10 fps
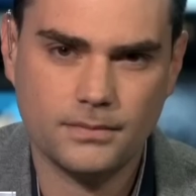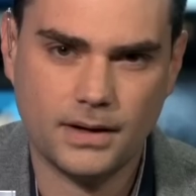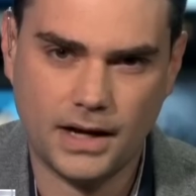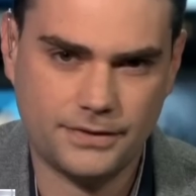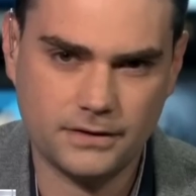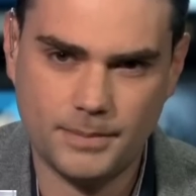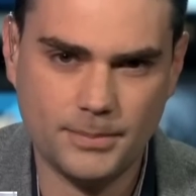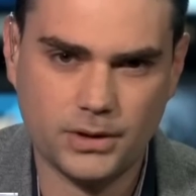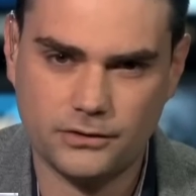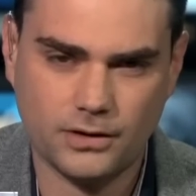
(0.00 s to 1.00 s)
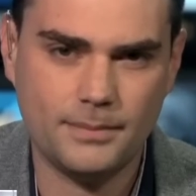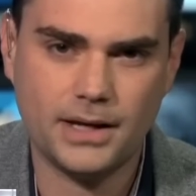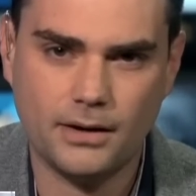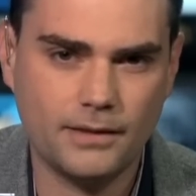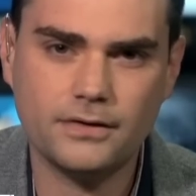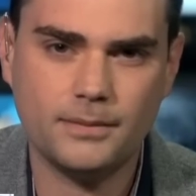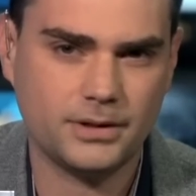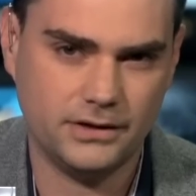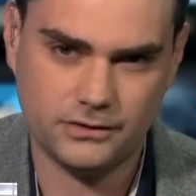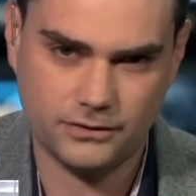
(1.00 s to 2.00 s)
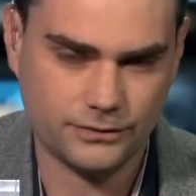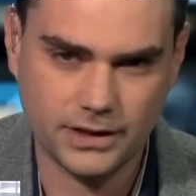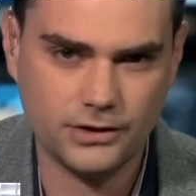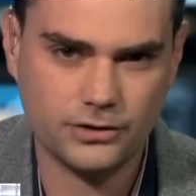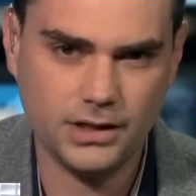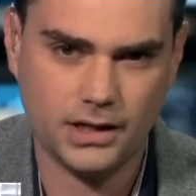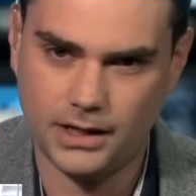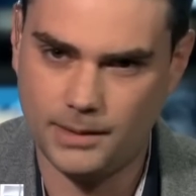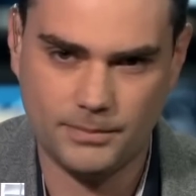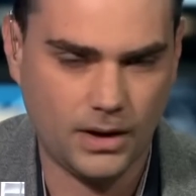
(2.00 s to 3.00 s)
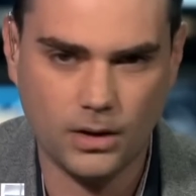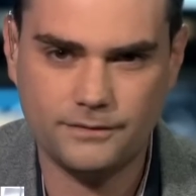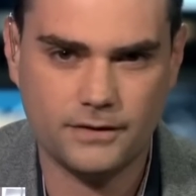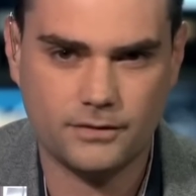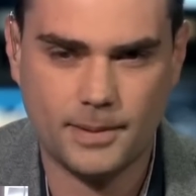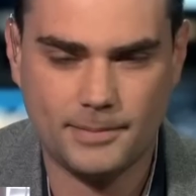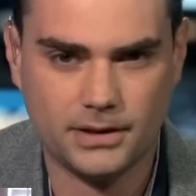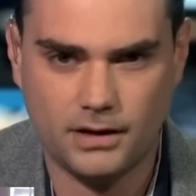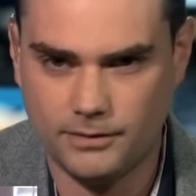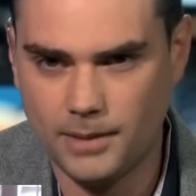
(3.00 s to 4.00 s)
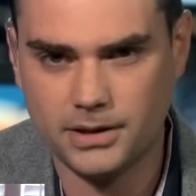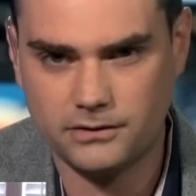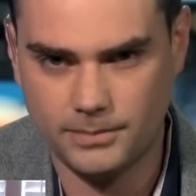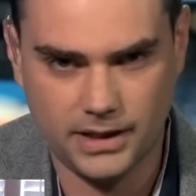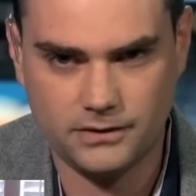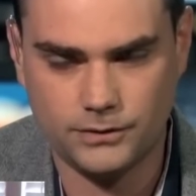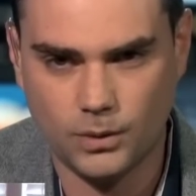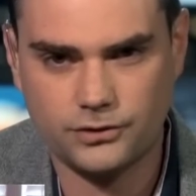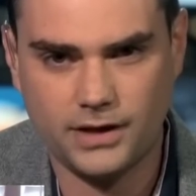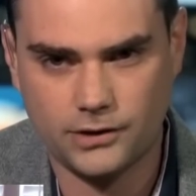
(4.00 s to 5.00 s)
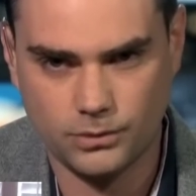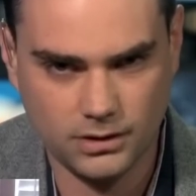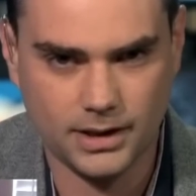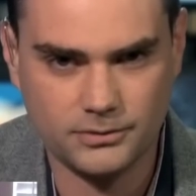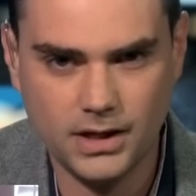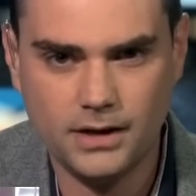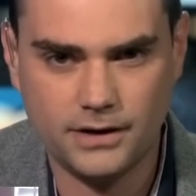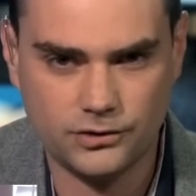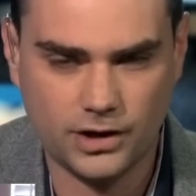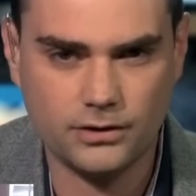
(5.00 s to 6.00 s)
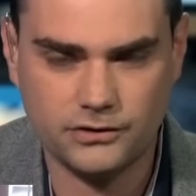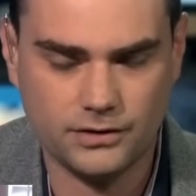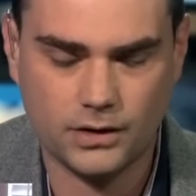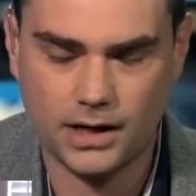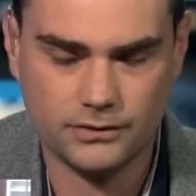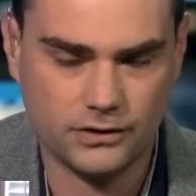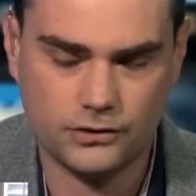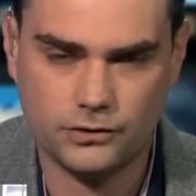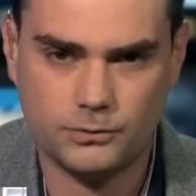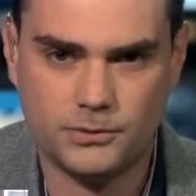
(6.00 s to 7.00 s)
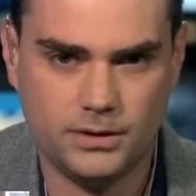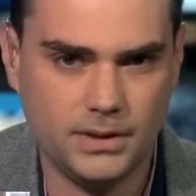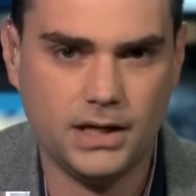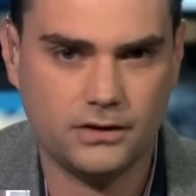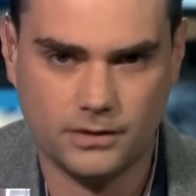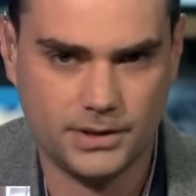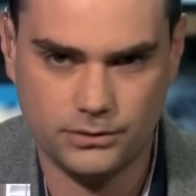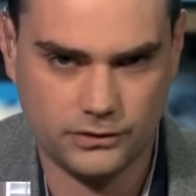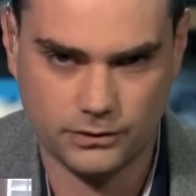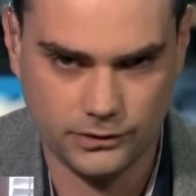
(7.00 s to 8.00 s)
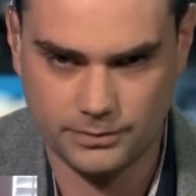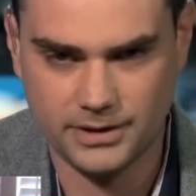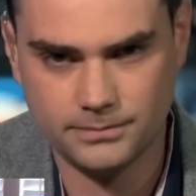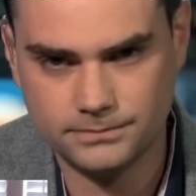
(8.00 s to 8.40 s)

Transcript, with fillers: I think that people can describe me however they please. It's a free country, and I'm all in favor of a, public, of a, public, debate. If you watch the actual clips, they are generally civil conversations between me and somebody who disagrees with me.